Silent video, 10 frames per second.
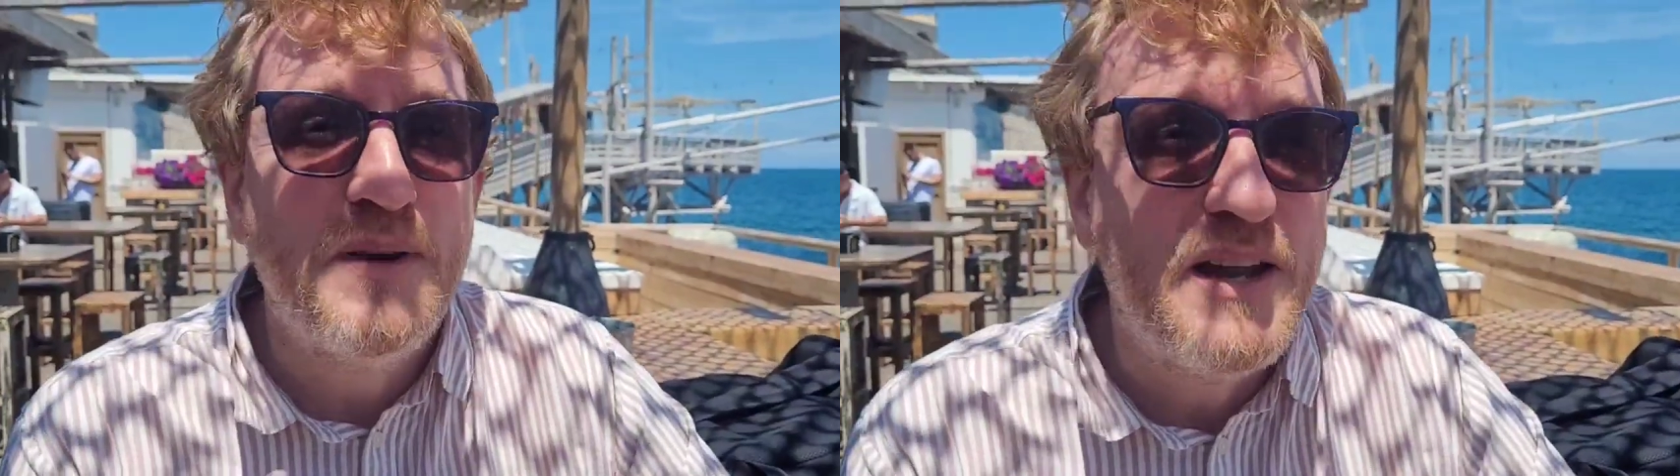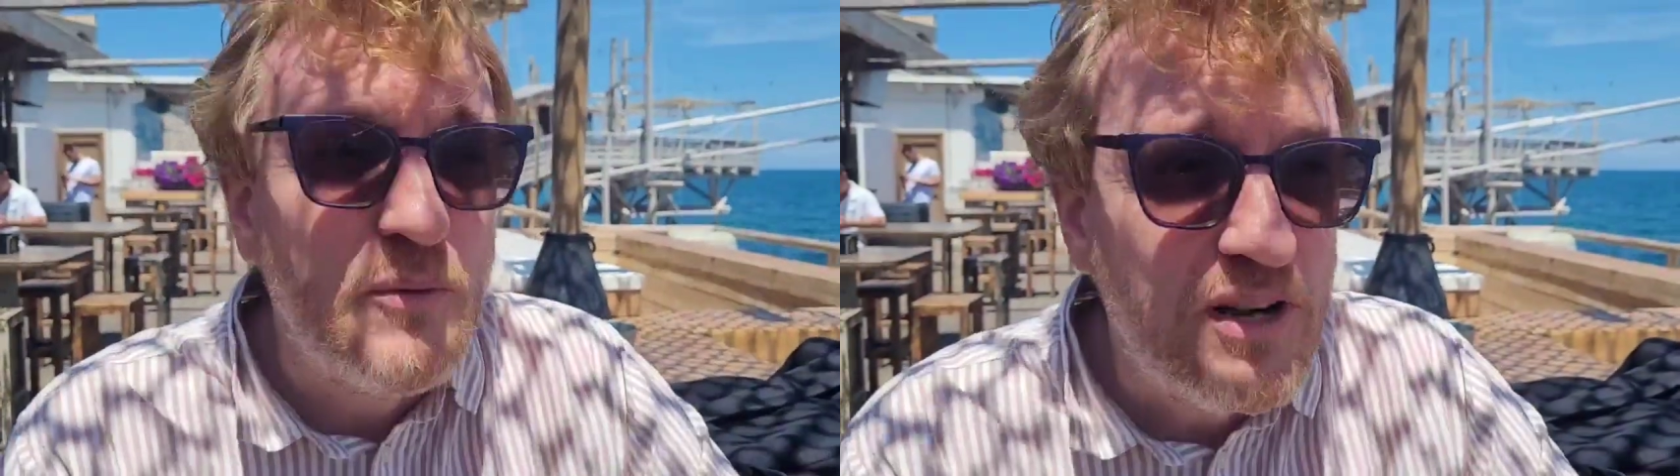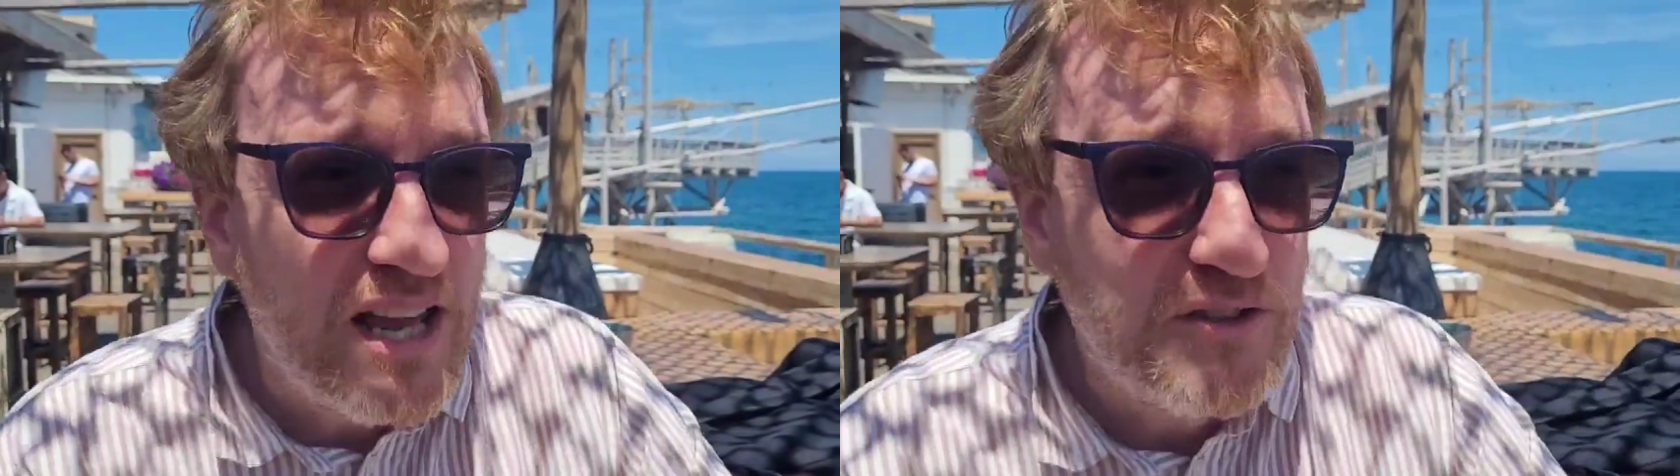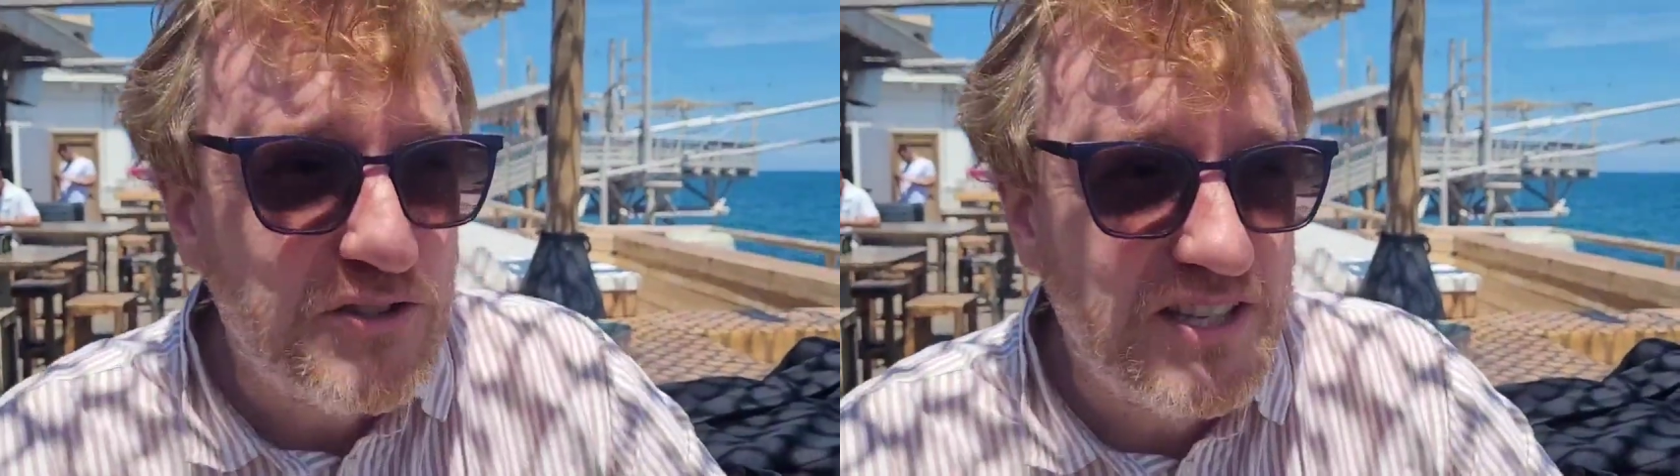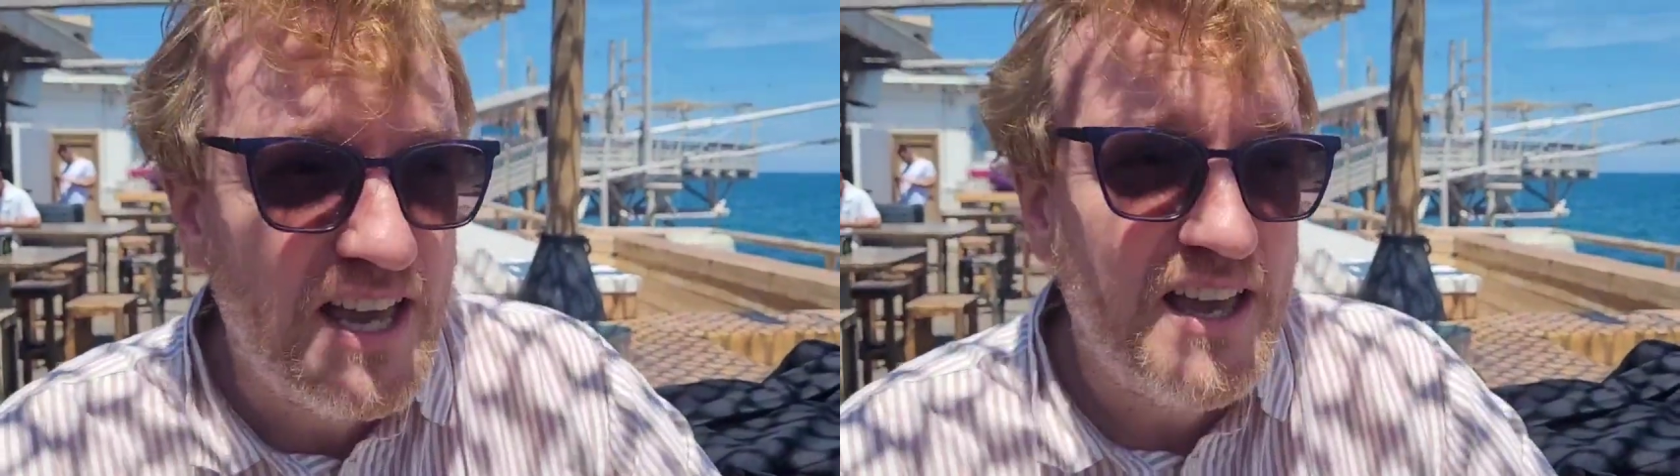but I would like to
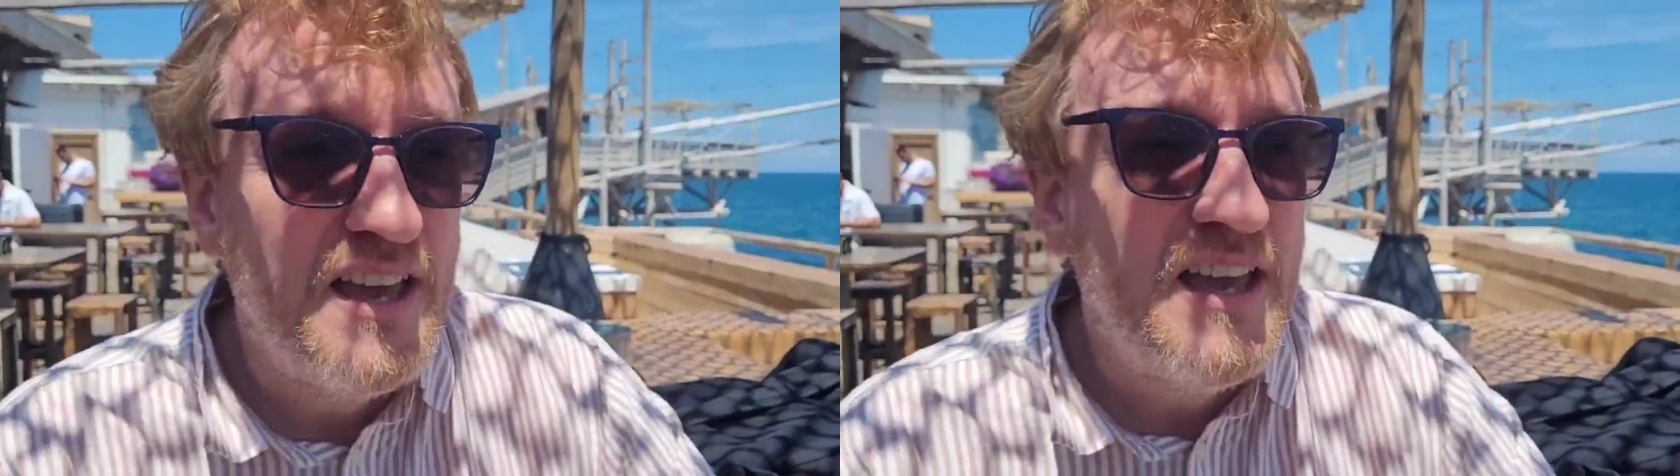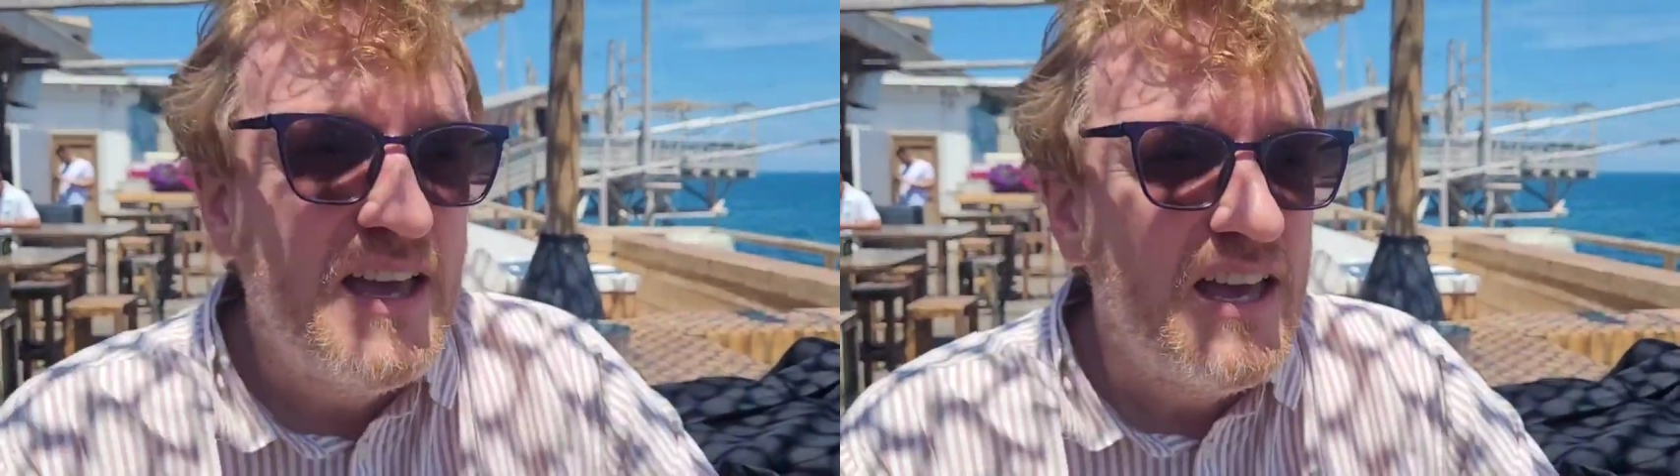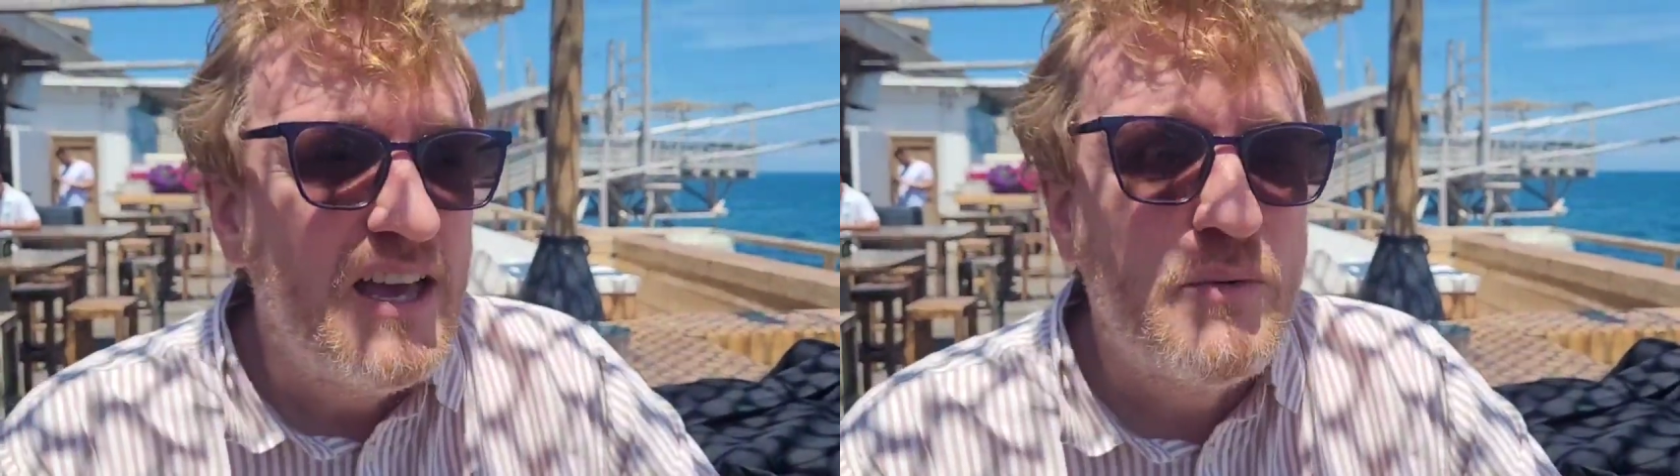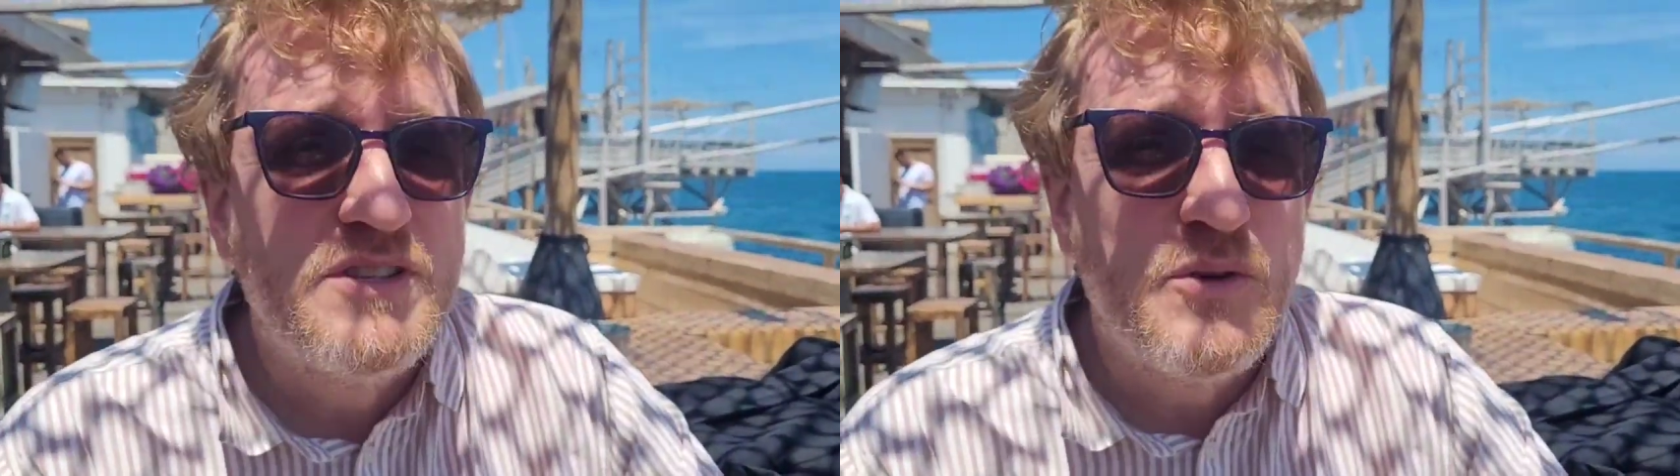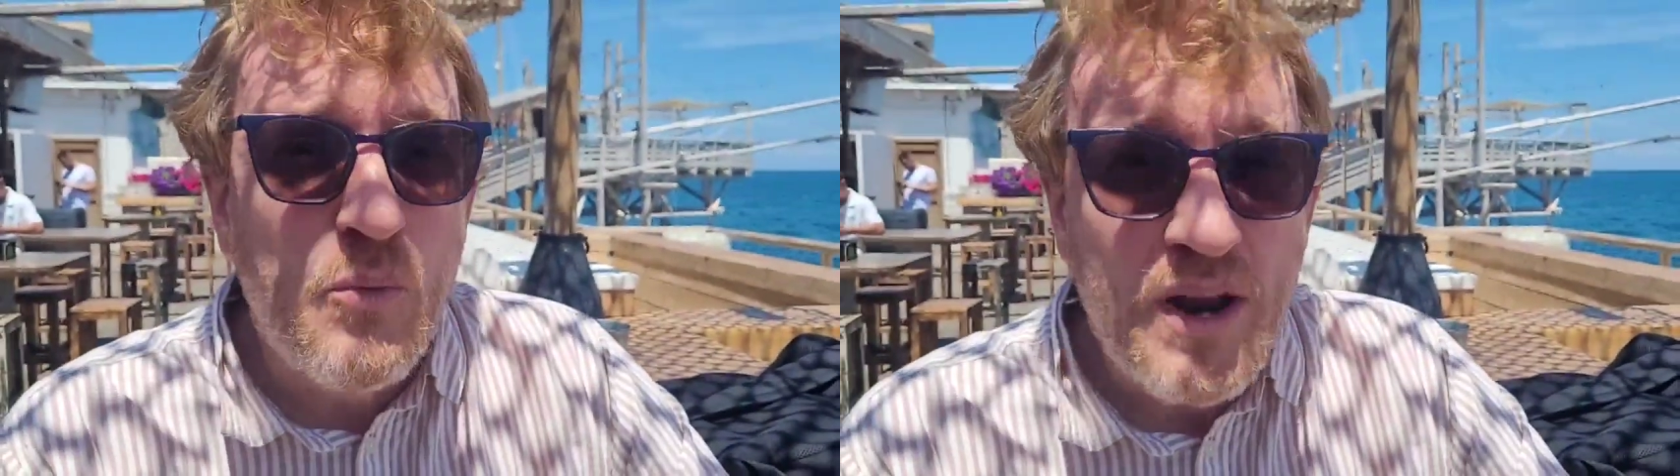say it
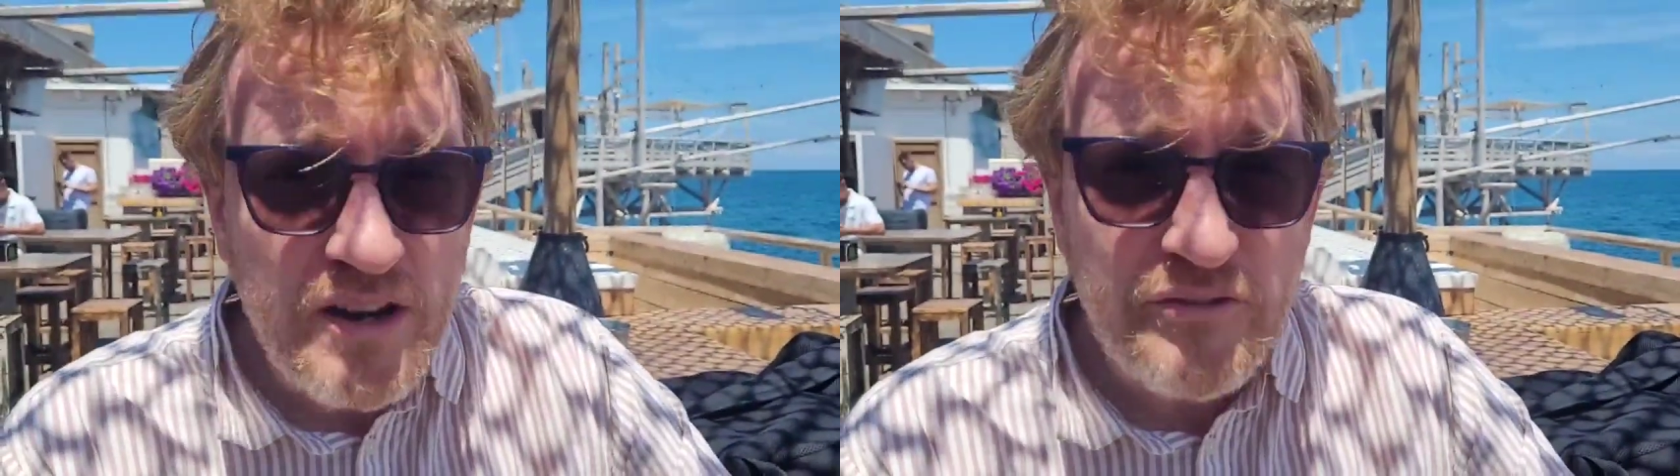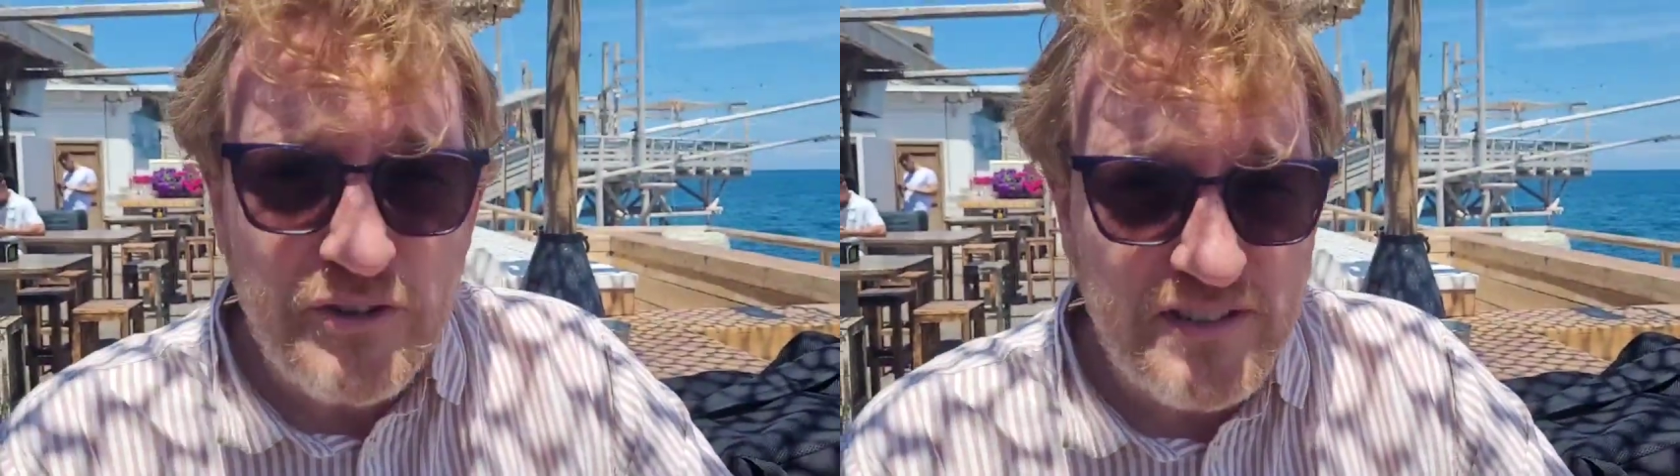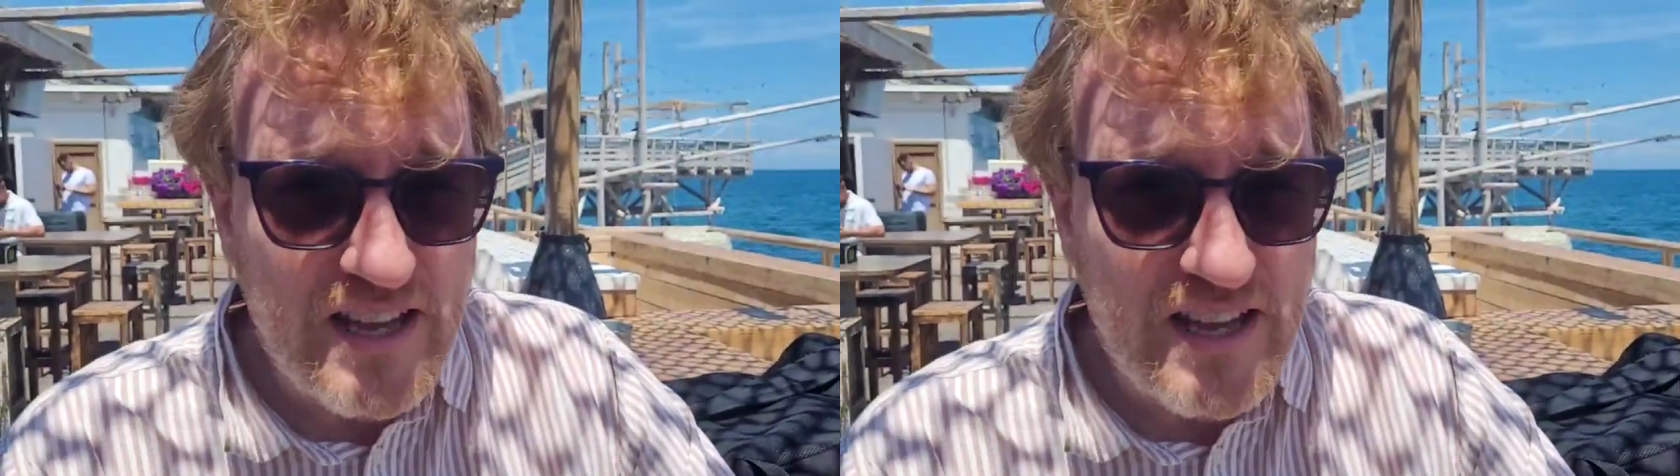was a wonderful